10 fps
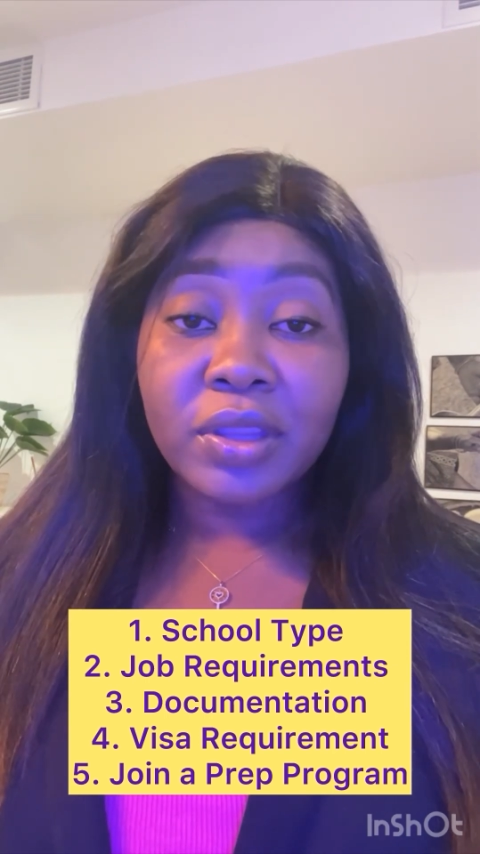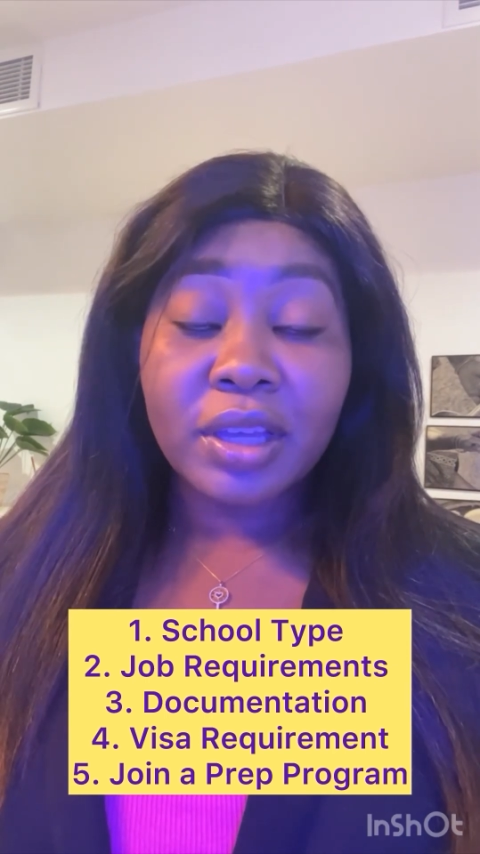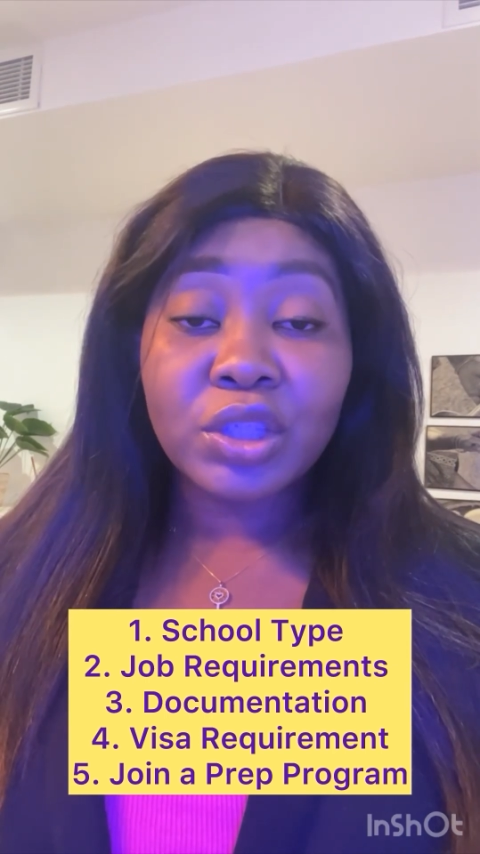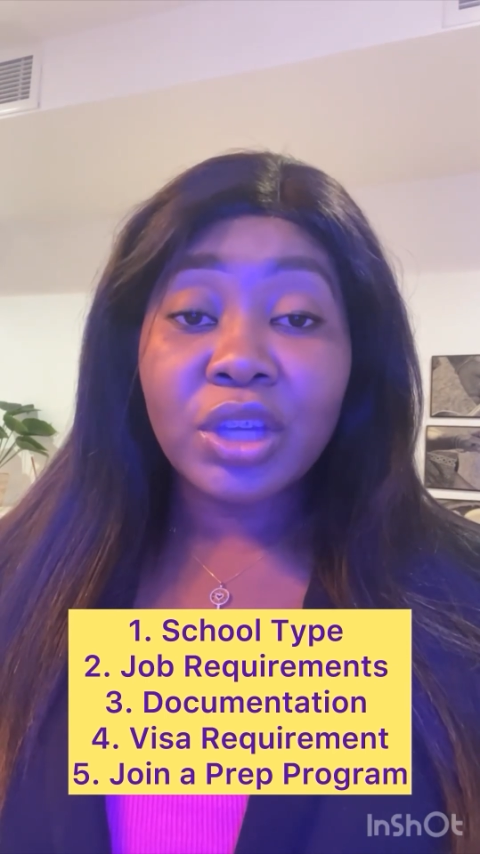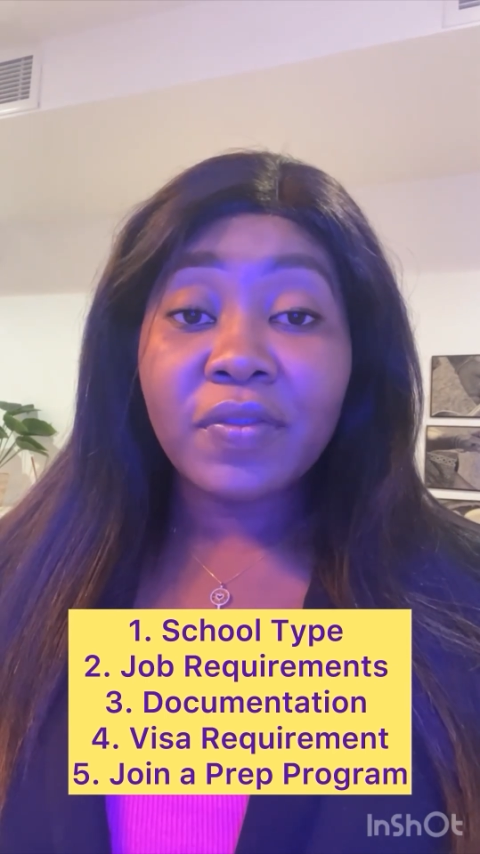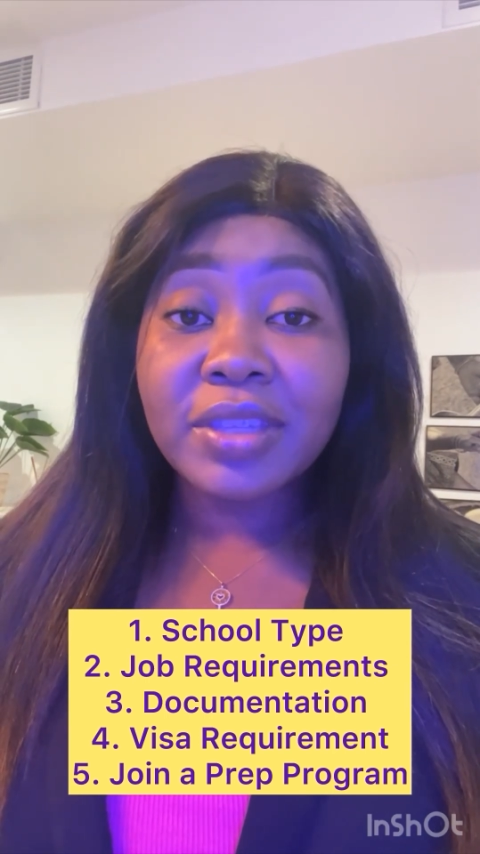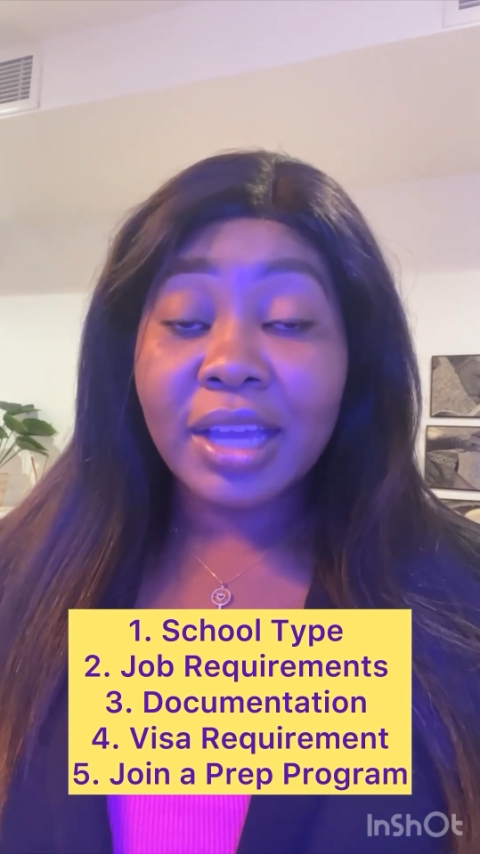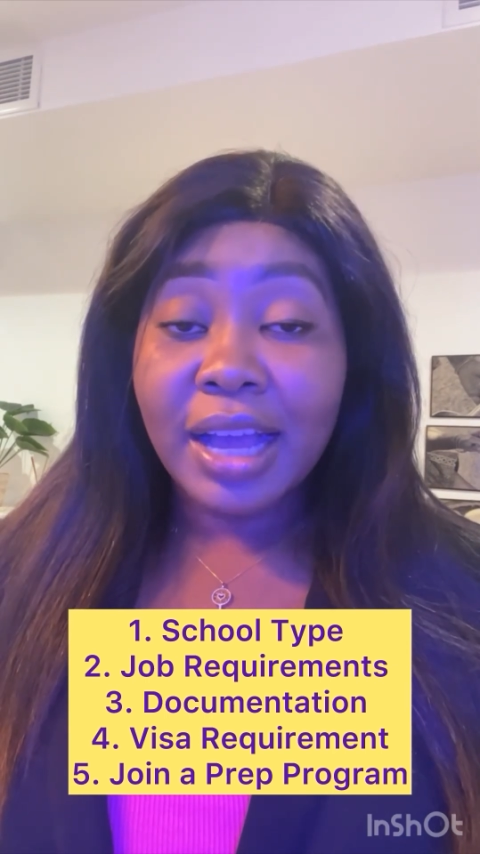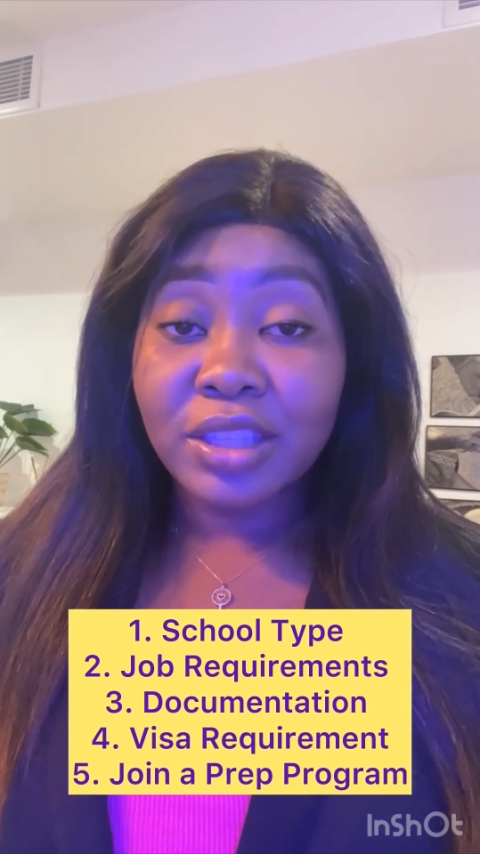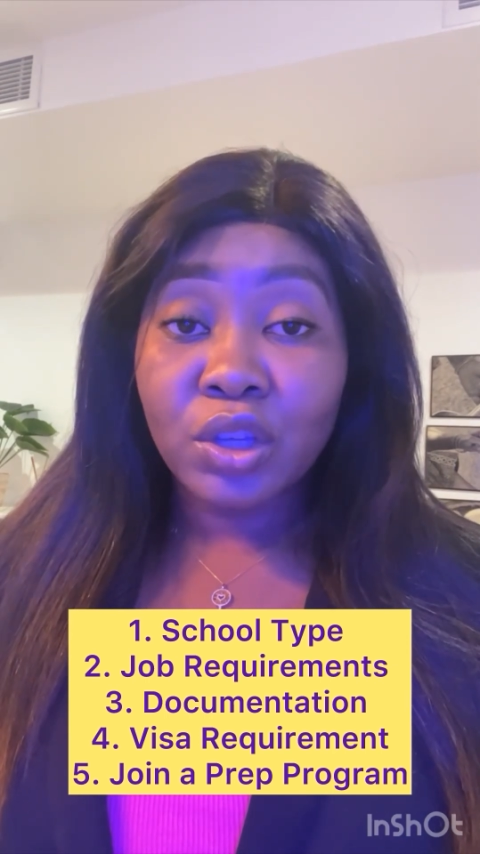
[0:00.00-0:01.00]
the J visa
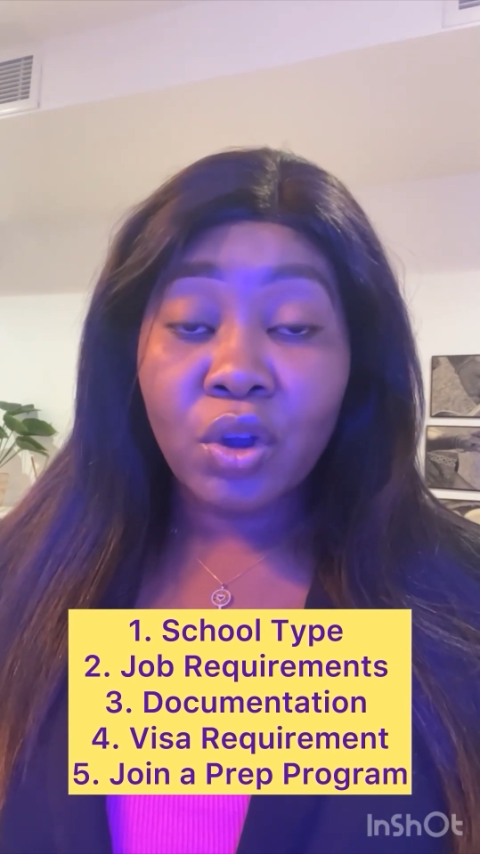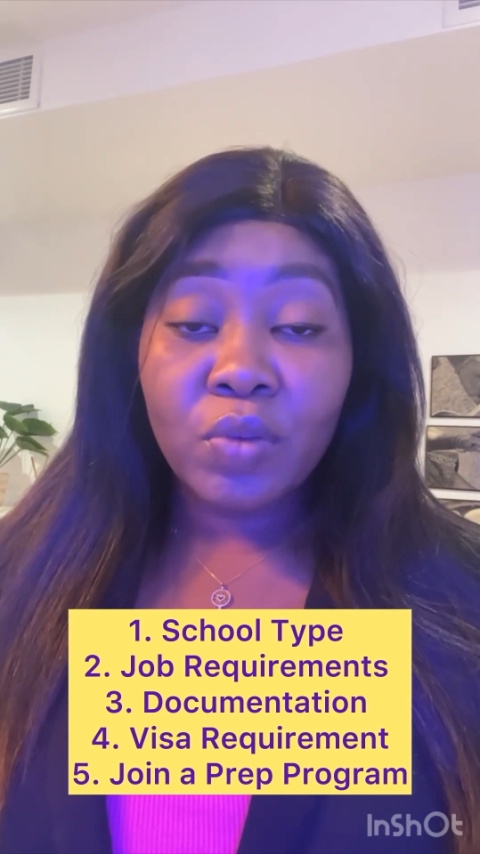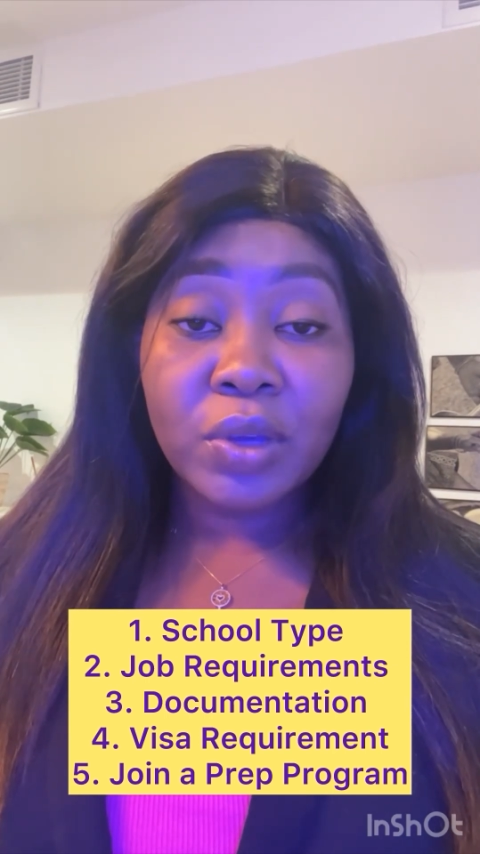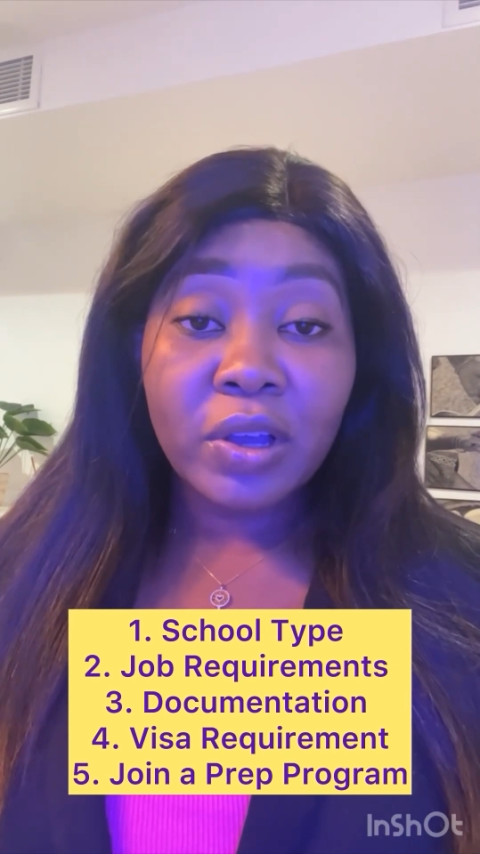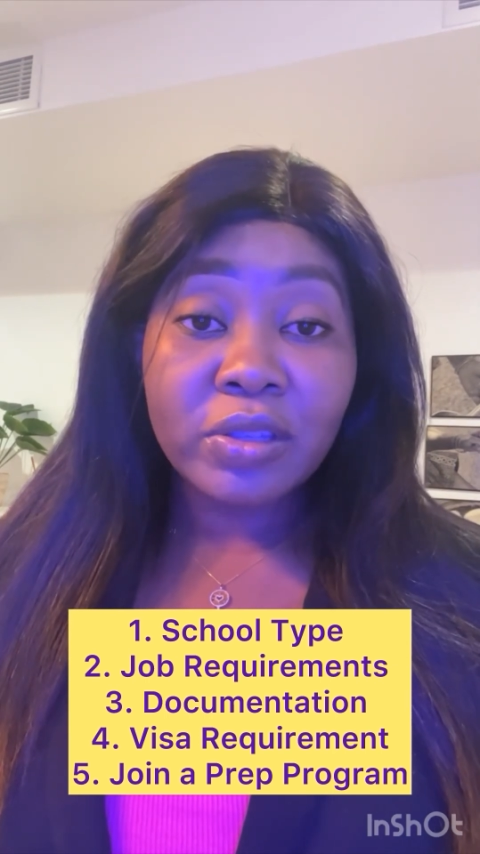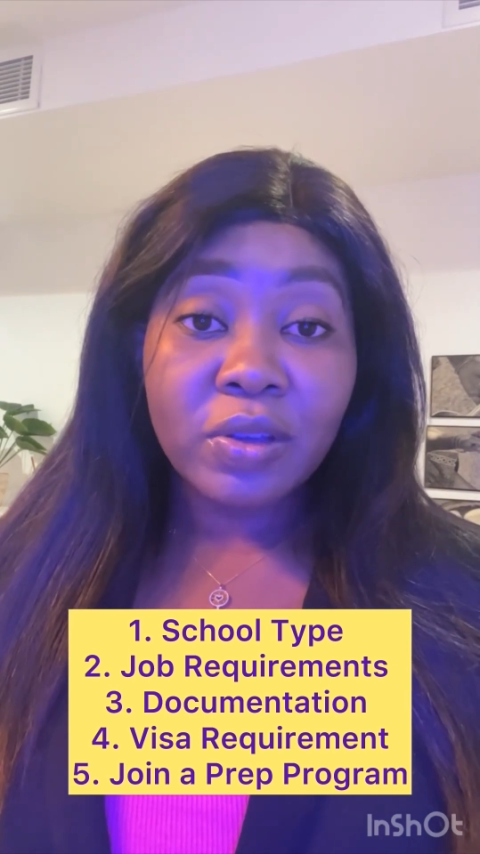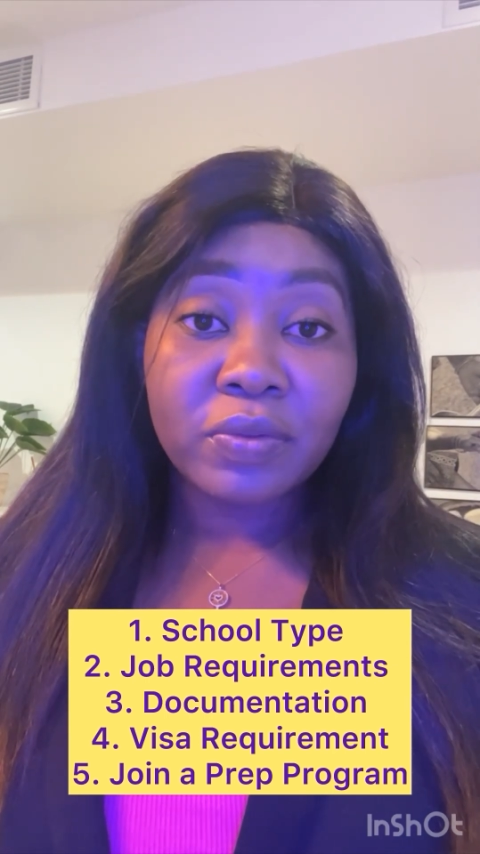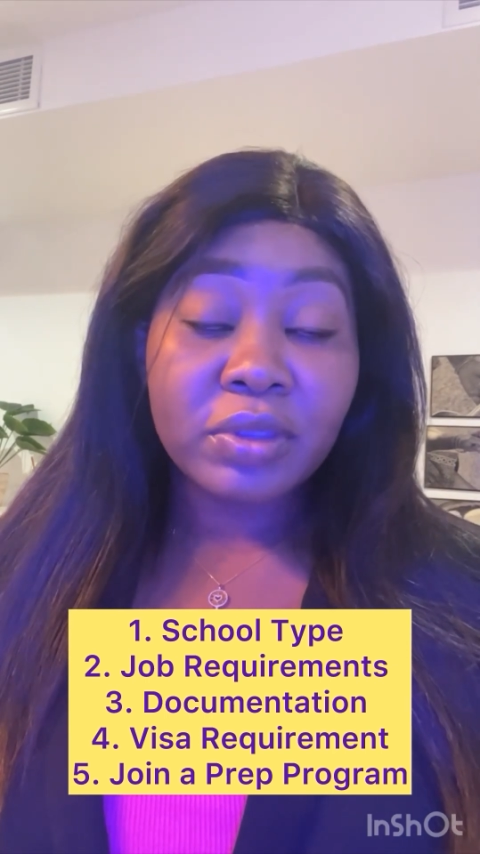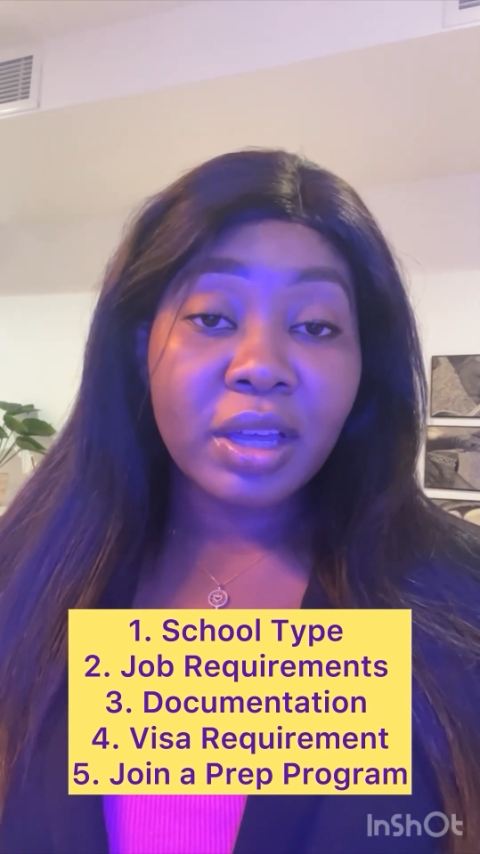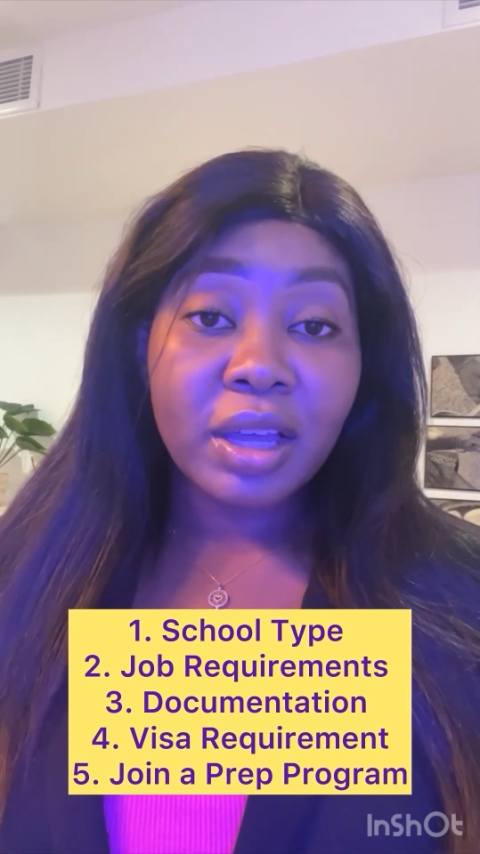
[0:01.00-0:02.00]
category because
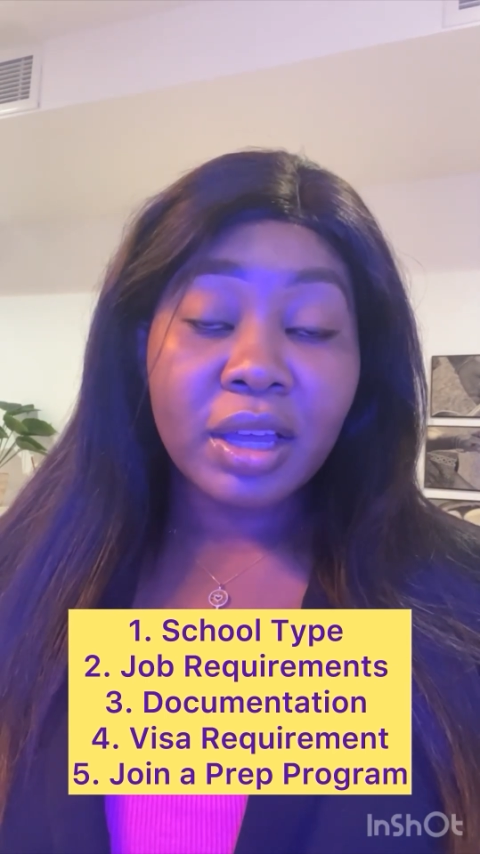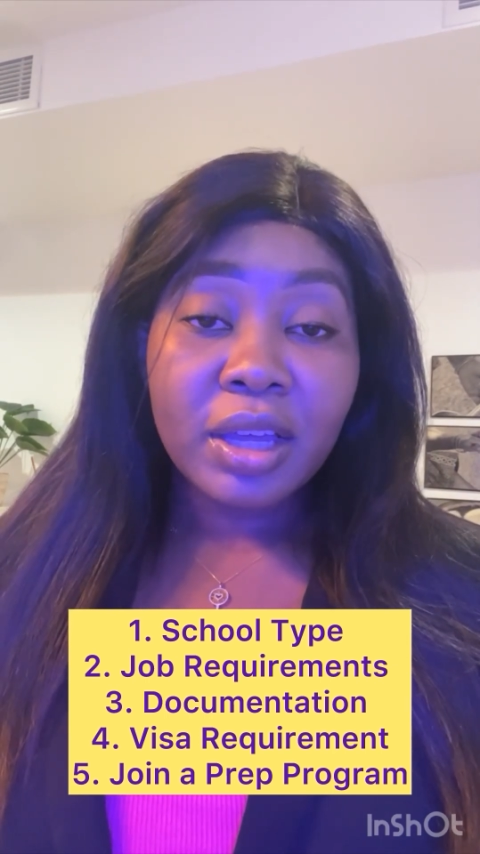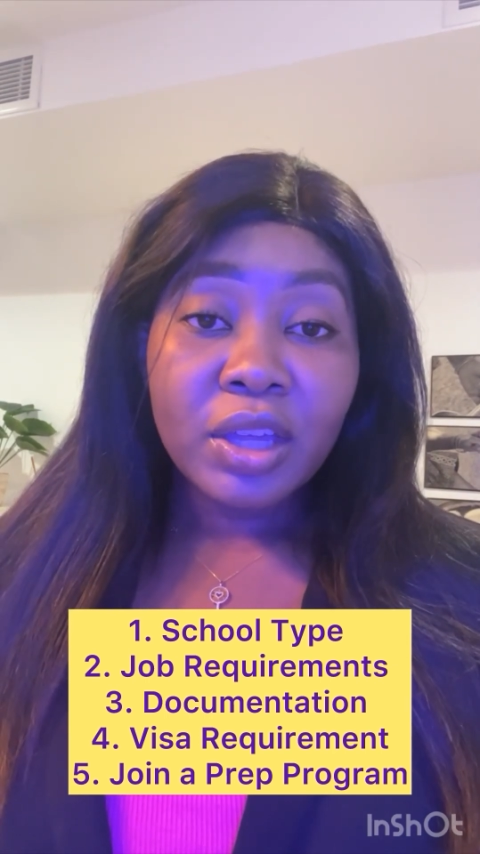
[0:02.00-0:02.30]
of the,